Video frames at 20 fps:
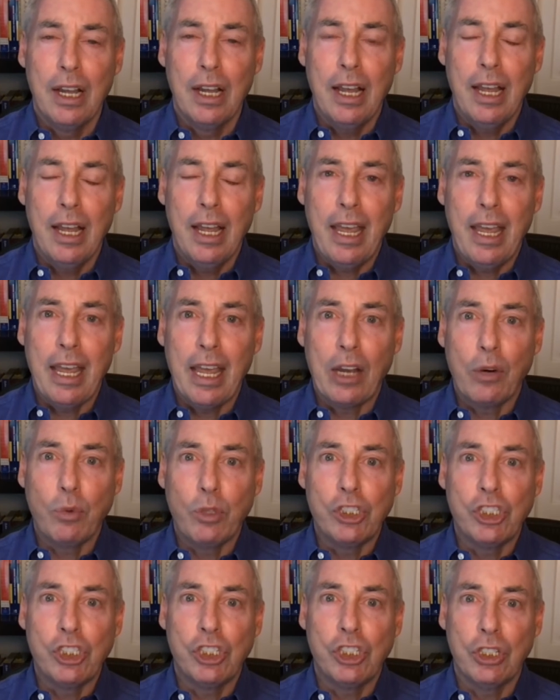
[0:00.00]
and we
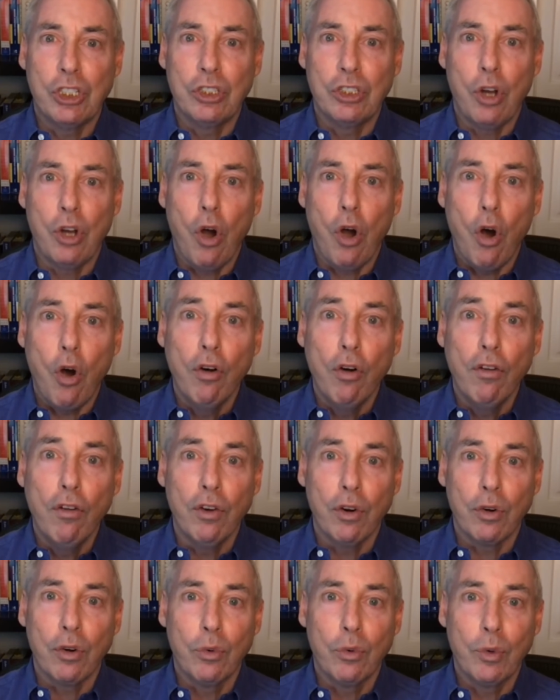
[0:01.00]
shouldn't
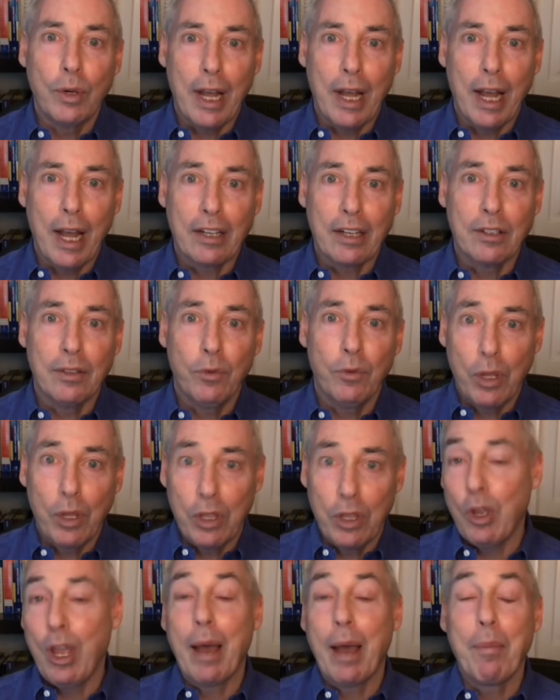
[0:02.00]
overreact, whether
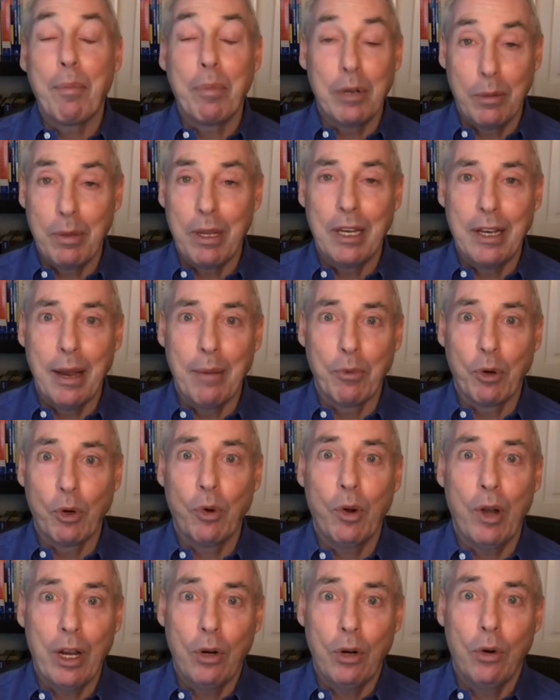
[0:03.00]
you happen to be a
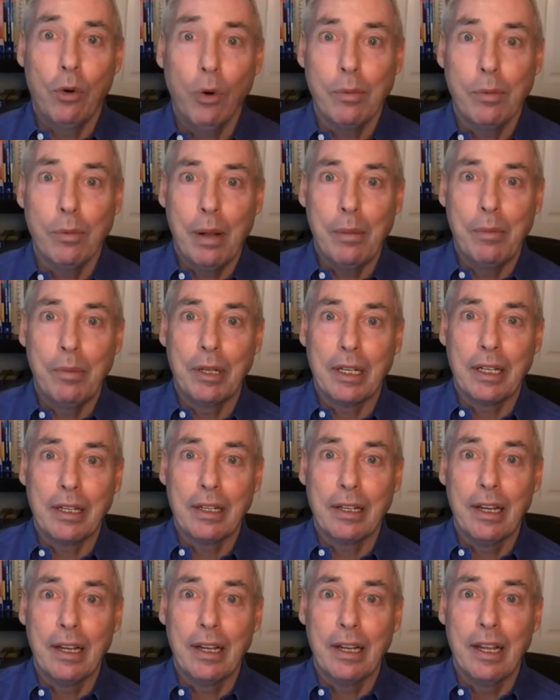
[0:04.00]
Democrat or Republican,
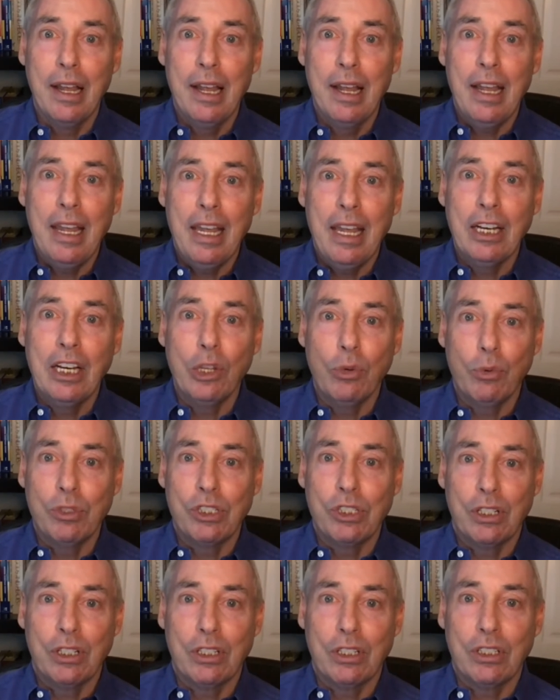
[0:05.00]
into the
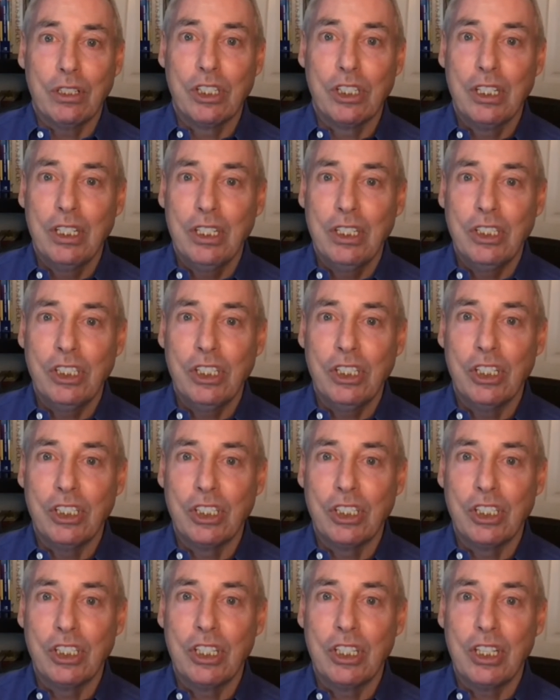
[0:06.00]
results,
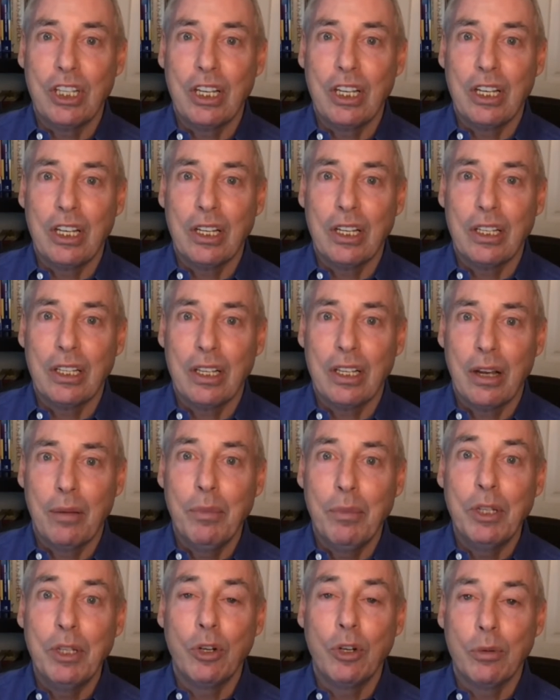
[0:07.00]
since the
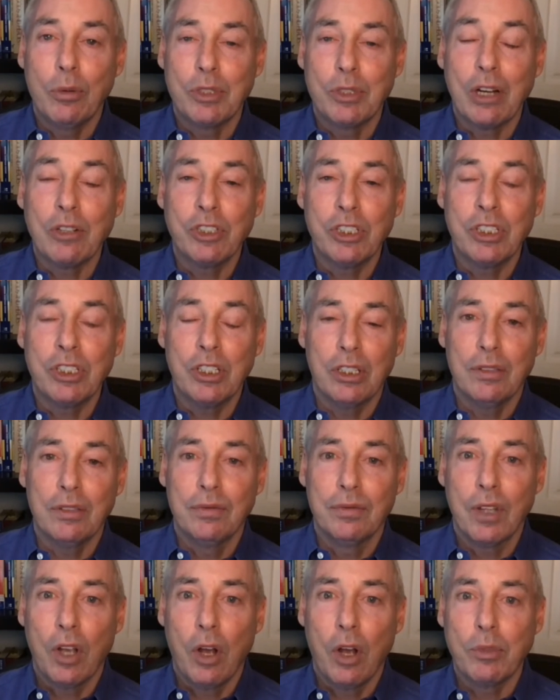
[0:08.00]
midterms are still
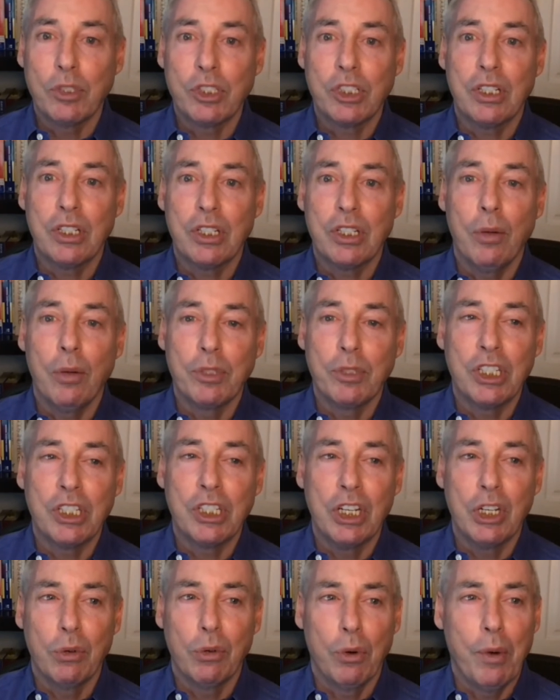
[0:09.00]
almost a
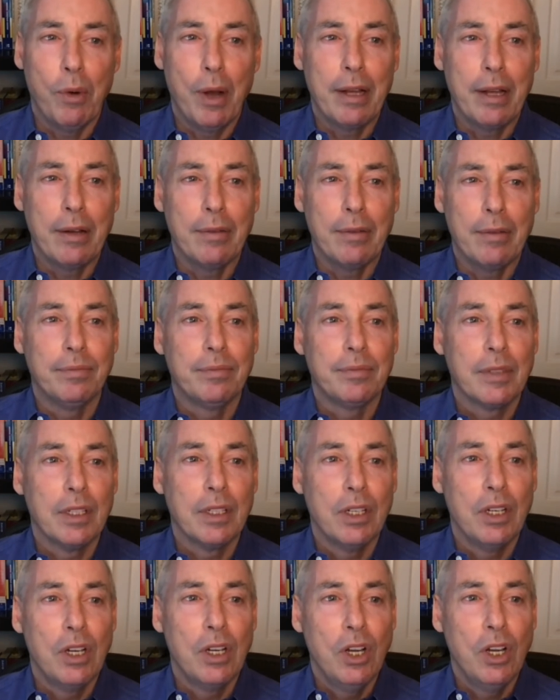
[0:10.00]
year away?
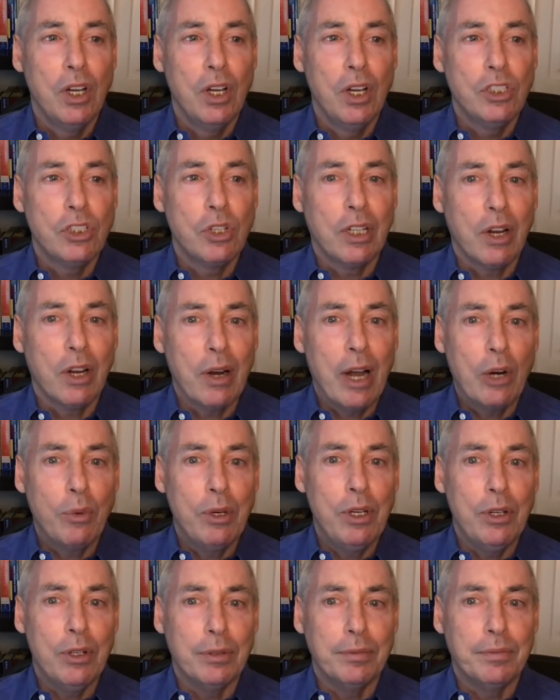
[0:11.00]
So Claire, how do we
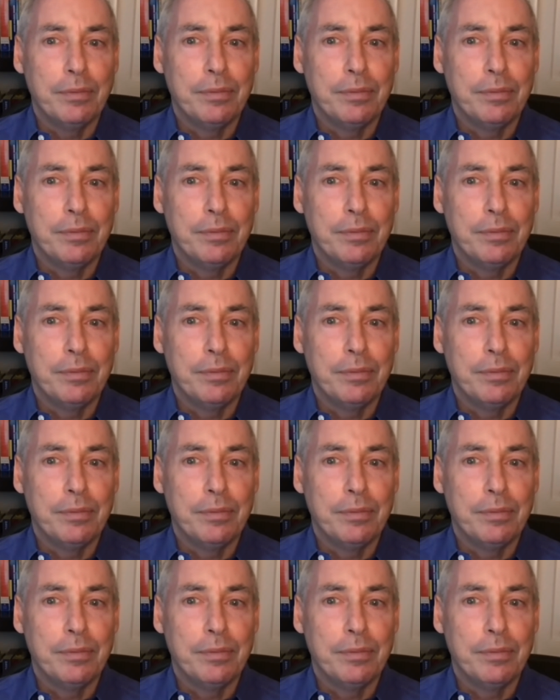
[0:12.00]
do?